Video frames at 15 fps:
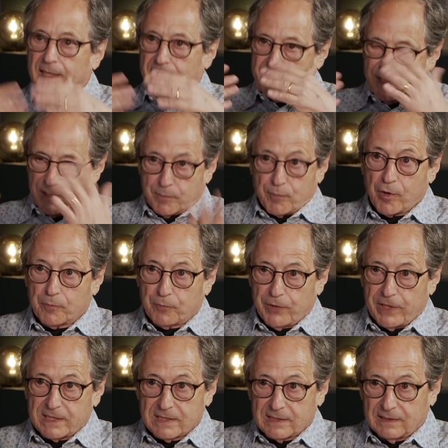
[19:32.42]

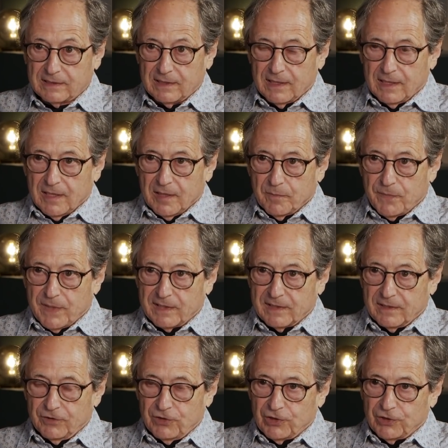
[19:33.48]
inappropriate,
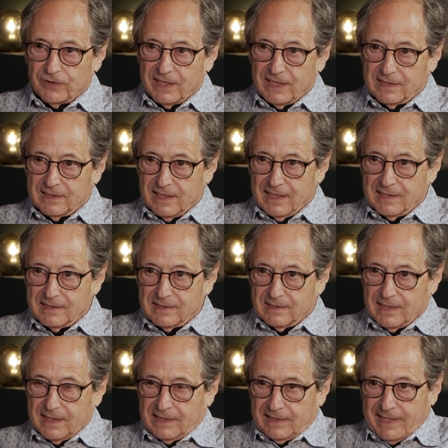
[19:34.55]
but
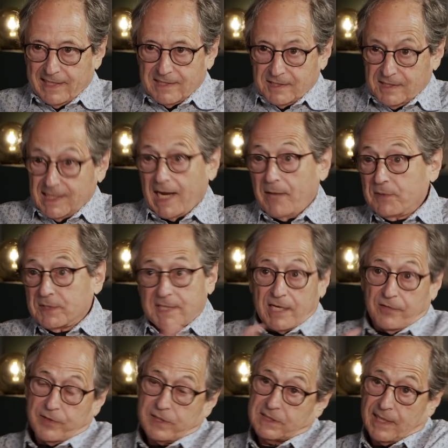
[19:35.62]
it gets the other side
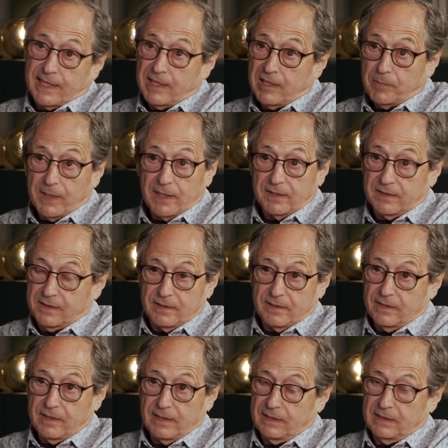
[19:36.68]
of the scale about
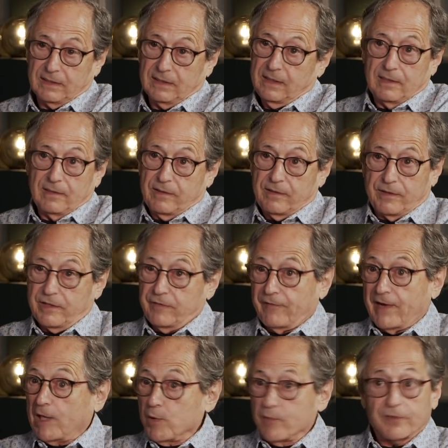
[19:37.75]
the
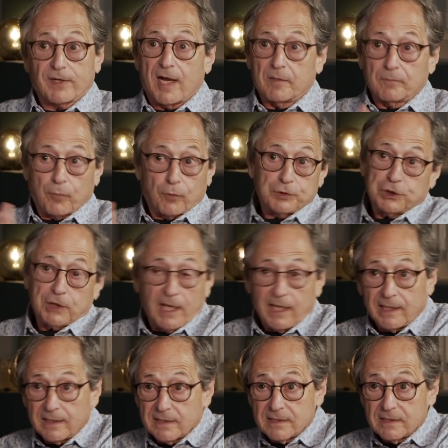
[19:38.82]
value of an unborn
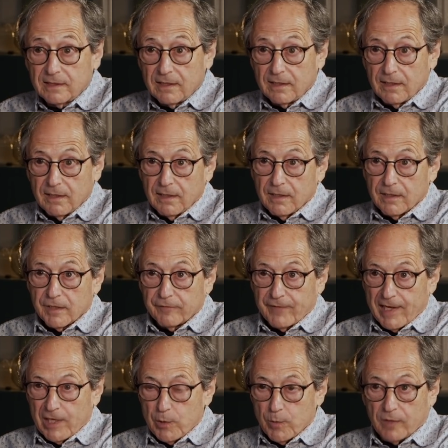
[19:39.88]
child, the
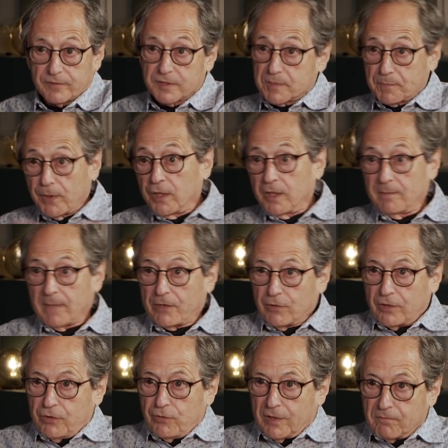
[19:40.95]
value of a sperm. You
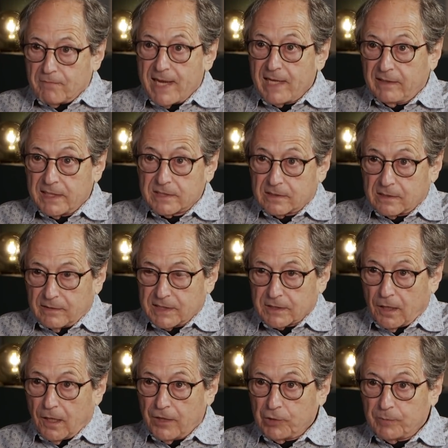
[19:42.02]
can make these
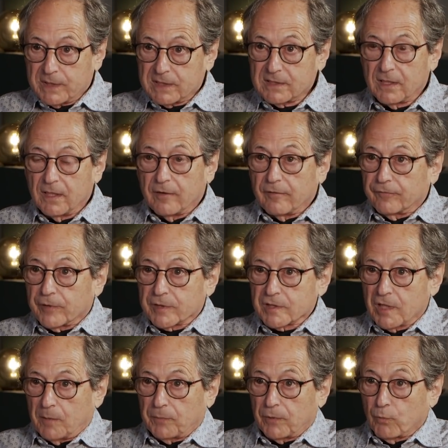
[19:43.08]
arguments. For
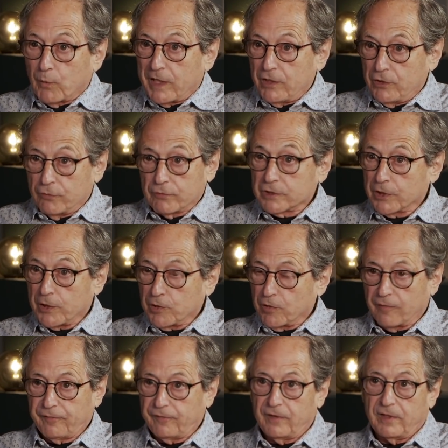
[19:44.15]
example, when do you turn
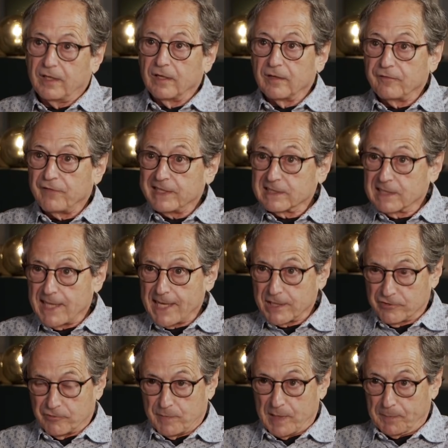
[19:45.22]
off
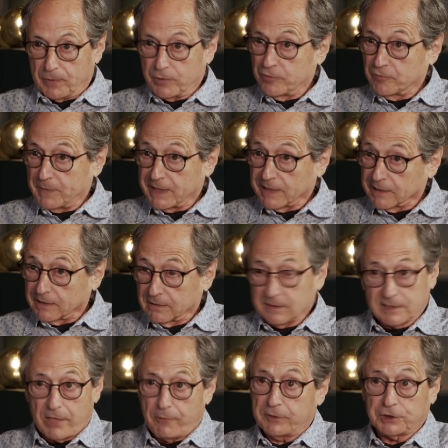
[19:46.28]
ventilators of people who've been ill?
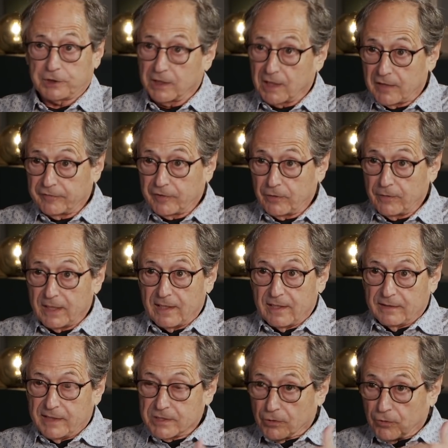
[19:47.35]
Terri Schiavo.
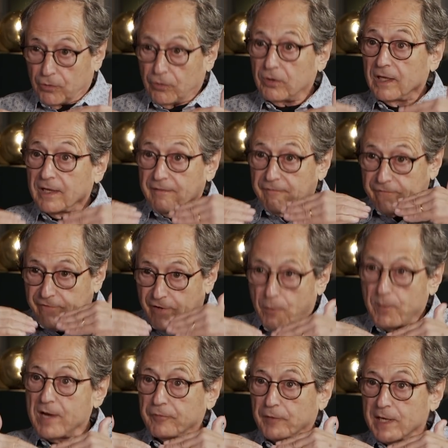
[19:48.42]
These are all
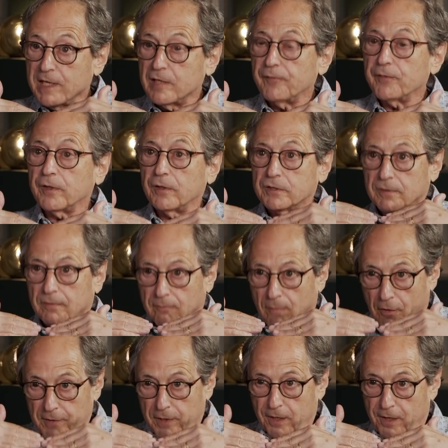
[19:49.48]
very, very difficult
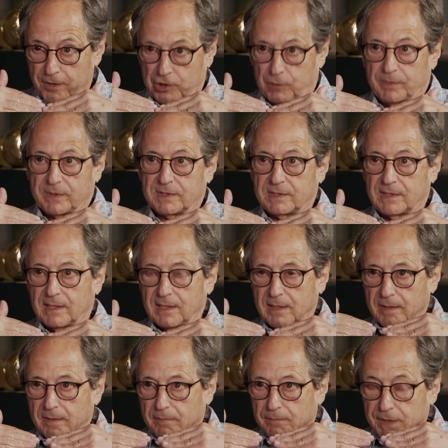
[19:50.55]
moral arguments.
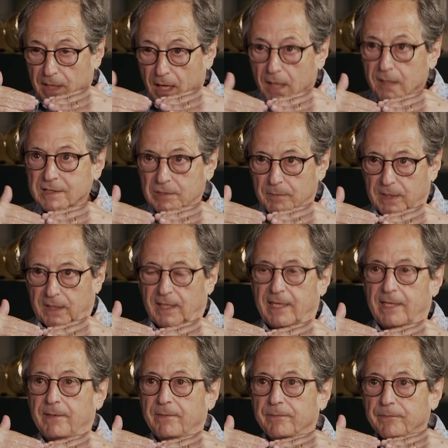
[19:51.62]
But
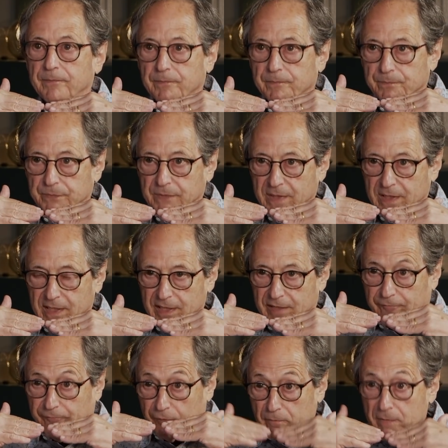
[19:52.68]
ultimately,
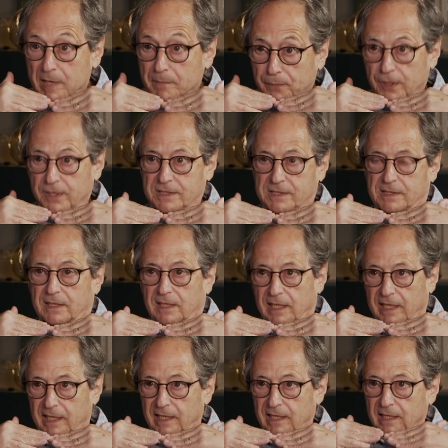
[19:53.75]
for me
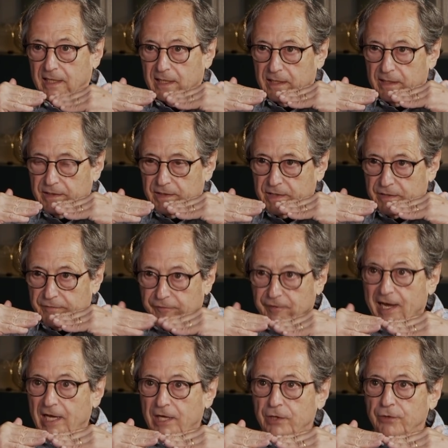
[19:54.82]
personally, the
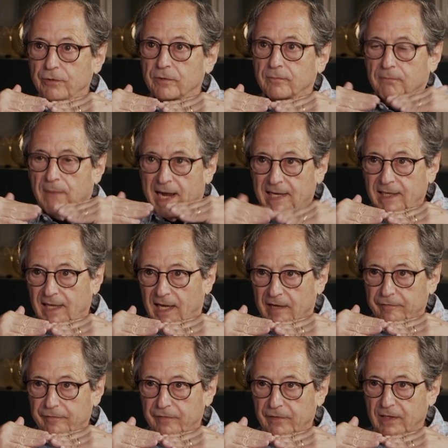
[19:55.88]
value, my
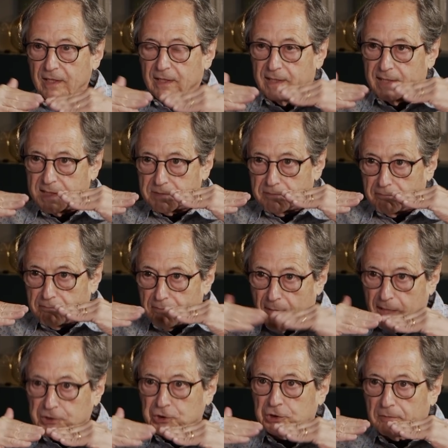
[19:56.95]
life is
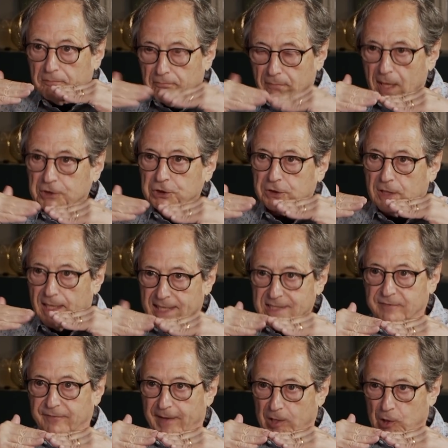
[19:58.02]
much, much
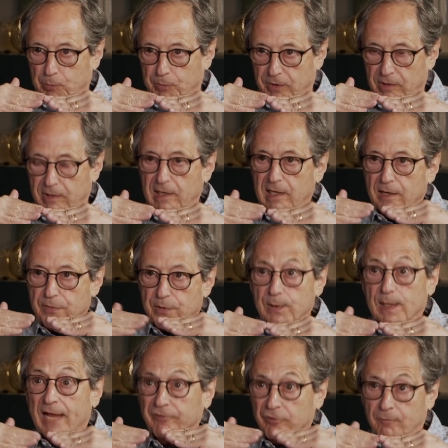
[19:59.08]
less valuable than the
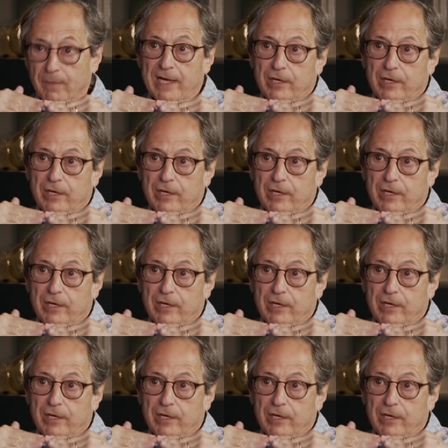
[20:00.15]
life of my